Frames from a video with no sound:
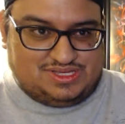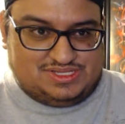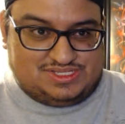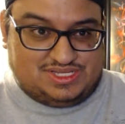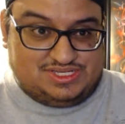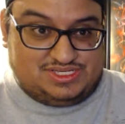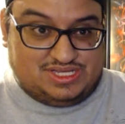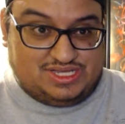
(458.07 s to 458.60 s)

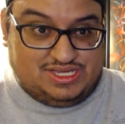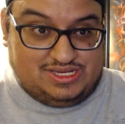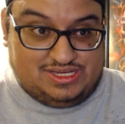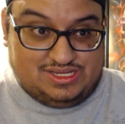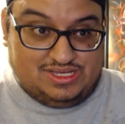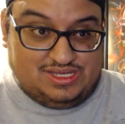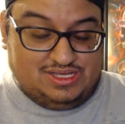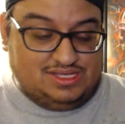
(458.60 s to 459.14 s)
Sunshine,
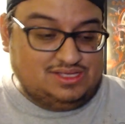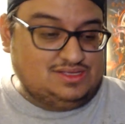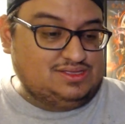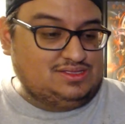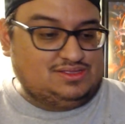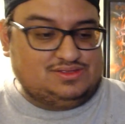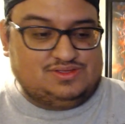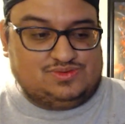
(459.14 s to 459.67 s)

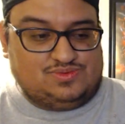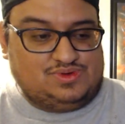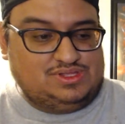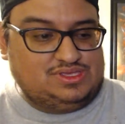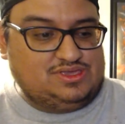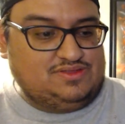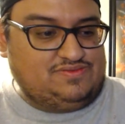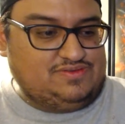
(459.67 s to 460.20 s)
it's a really
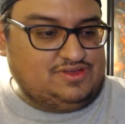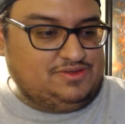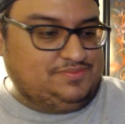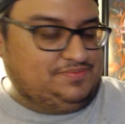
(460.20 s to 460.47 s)
good film.